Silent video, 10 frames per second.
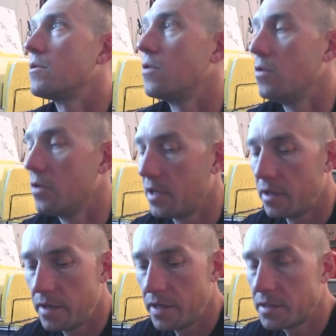It's
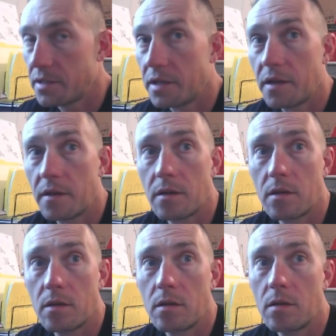looking decent.
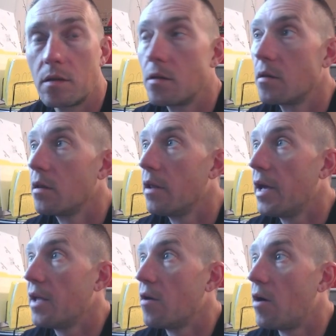
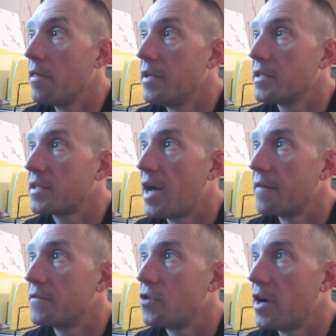And on this
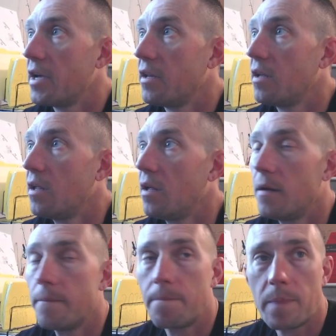kind of trade,
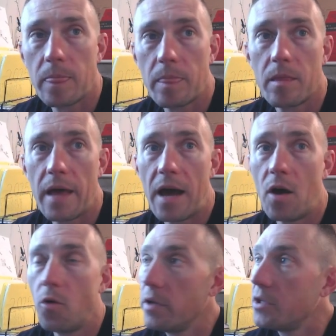I
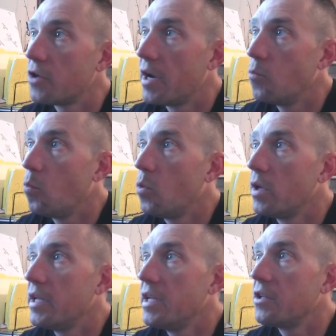only trade
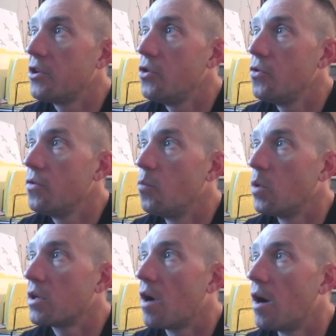one NQ,
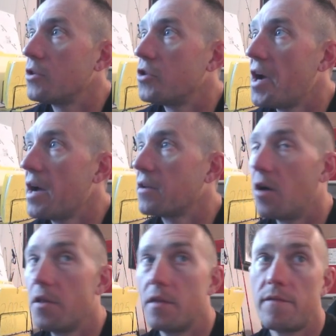one
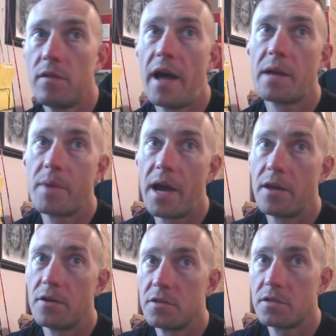contract. On the flag
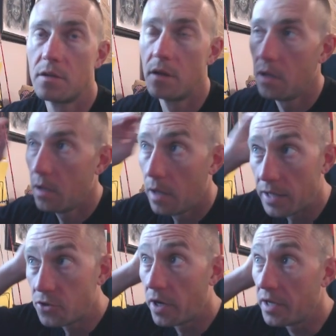patterns,
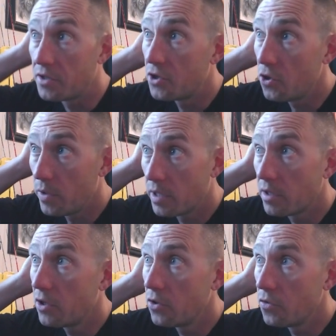I trade 2
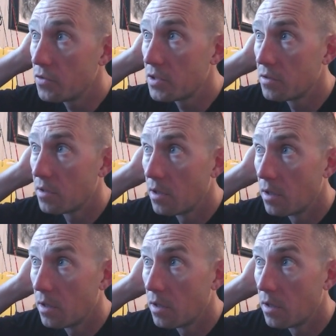NQs